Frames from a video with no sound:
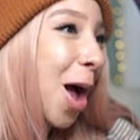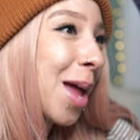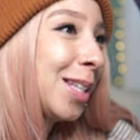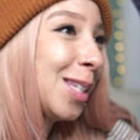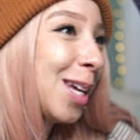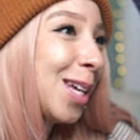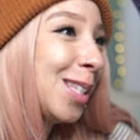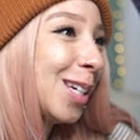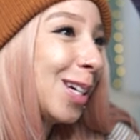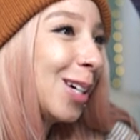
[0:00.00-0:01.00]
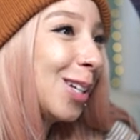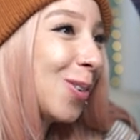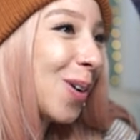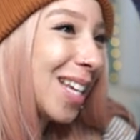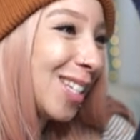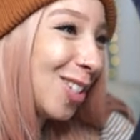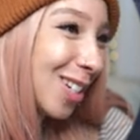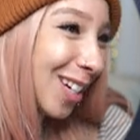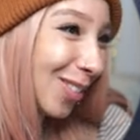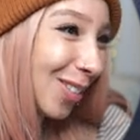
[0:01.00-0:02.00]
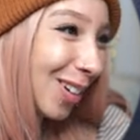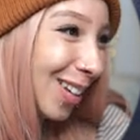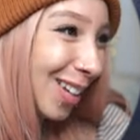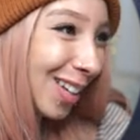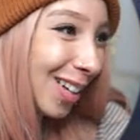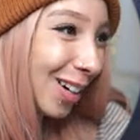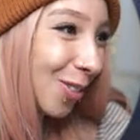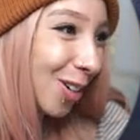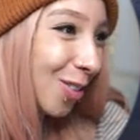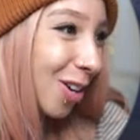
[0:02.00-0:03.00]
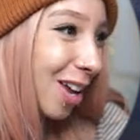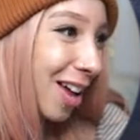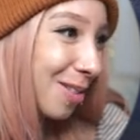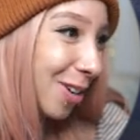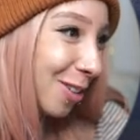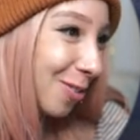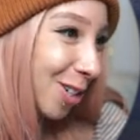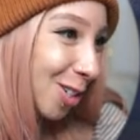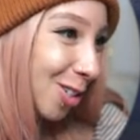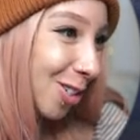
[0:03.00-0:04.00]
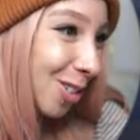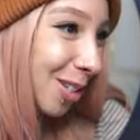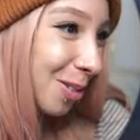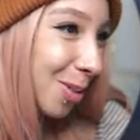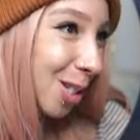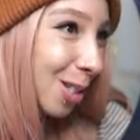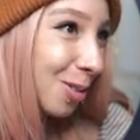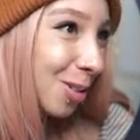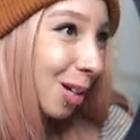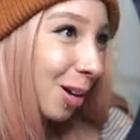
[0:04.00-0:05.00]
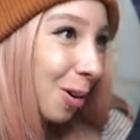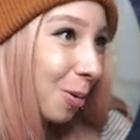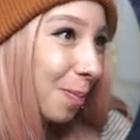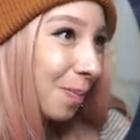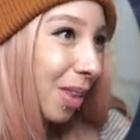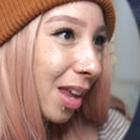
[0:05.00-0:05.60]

It's, it's a good question. What if you can make fish juice? That would be so dope.